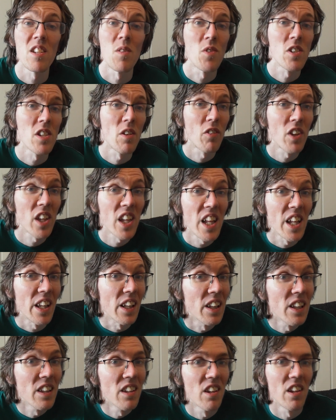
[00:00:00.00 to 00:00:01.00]
himself
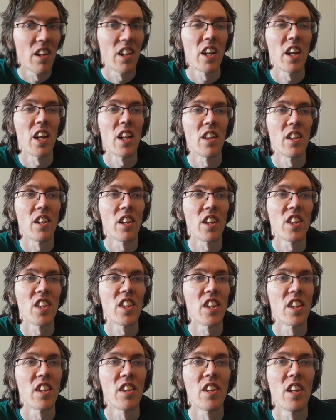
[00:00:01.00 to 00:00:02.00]
killed in
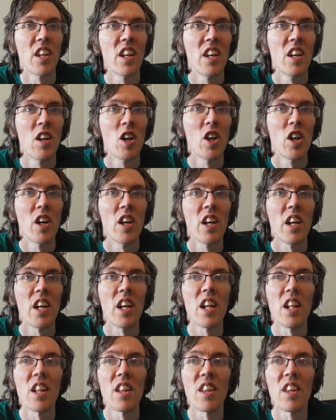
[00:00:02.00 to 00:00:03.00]

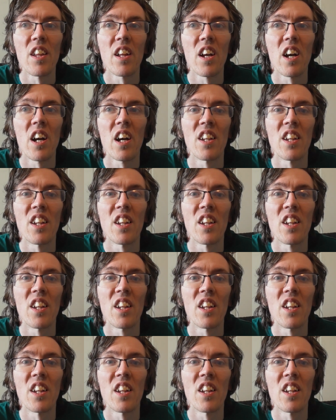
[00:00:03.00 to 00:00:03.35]
an